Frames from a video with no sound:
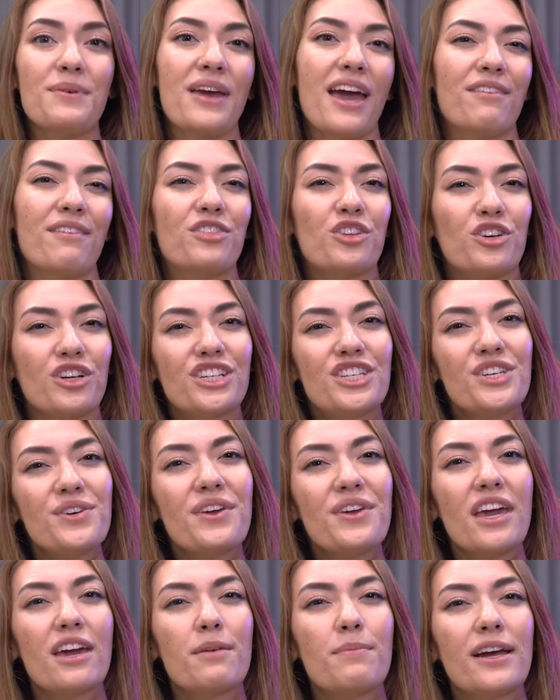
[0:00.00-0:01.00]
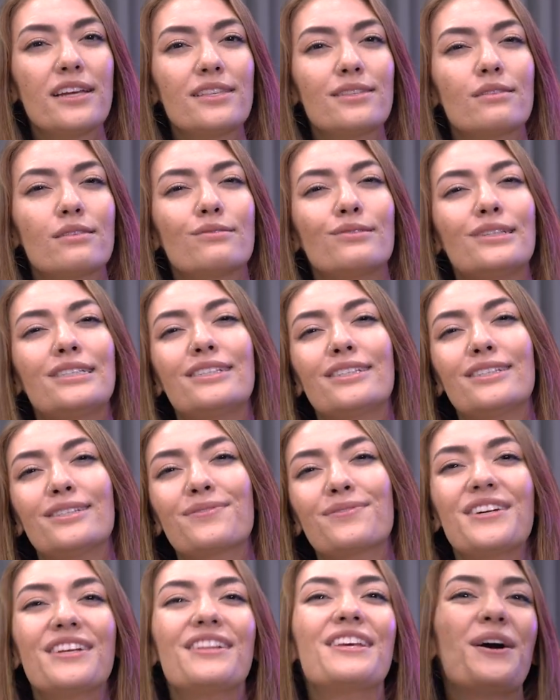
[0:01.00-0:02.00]
we have 32 gigabytes, which is
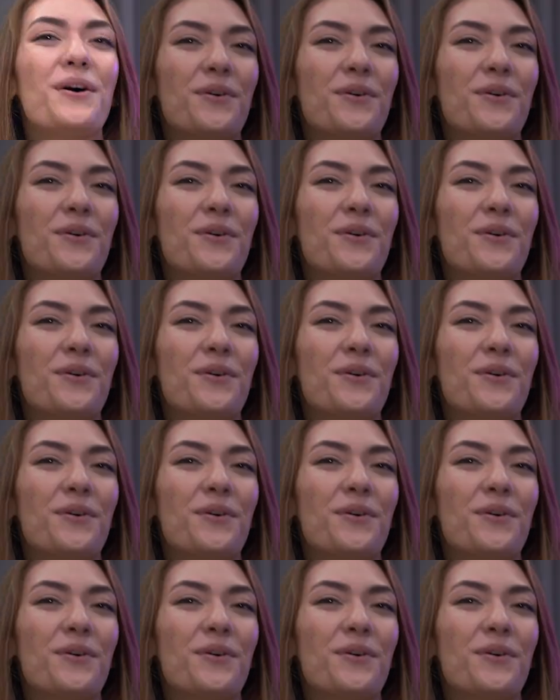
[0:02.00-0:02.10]
really